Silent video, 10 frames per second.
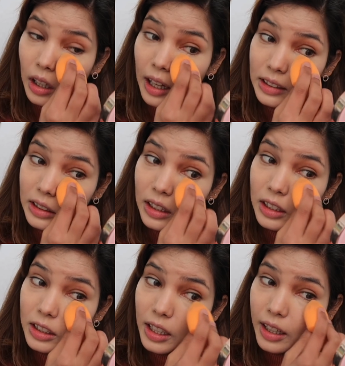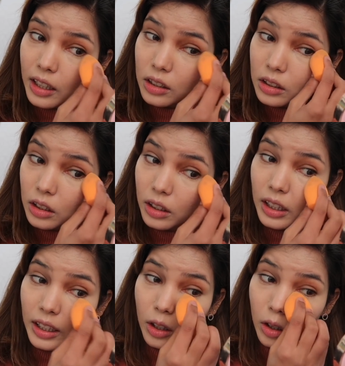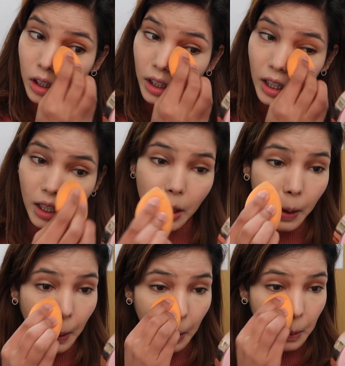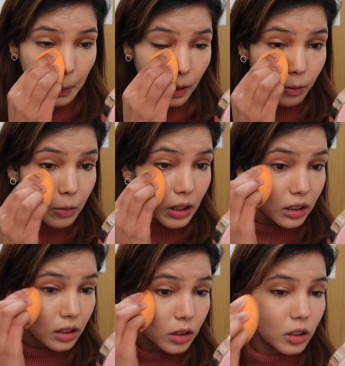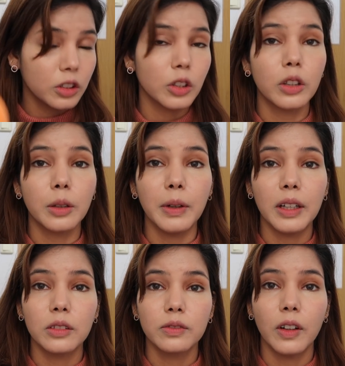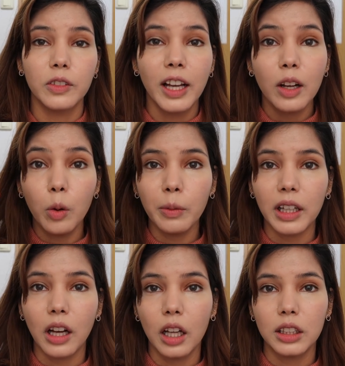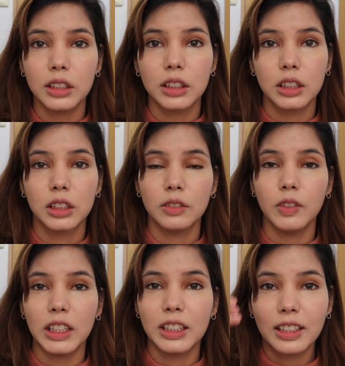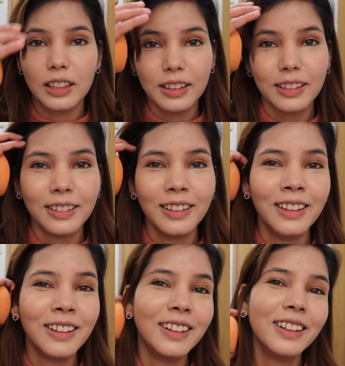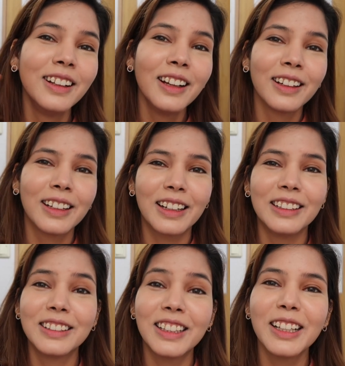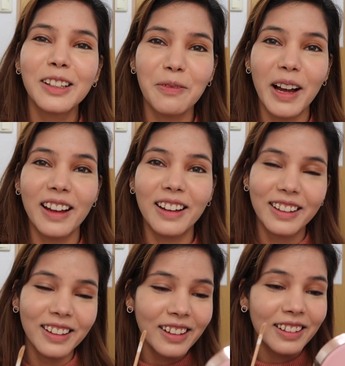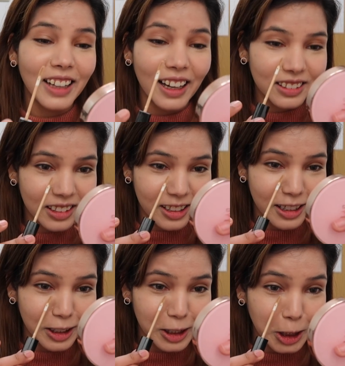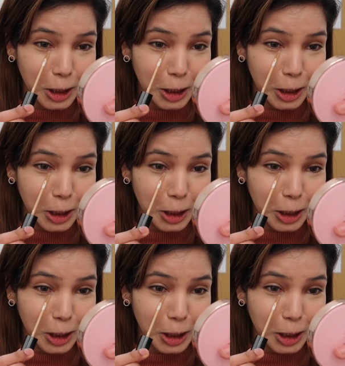concealer shade is really good, but not sure about foundation. Oh my god, what? It concealed my dark circles.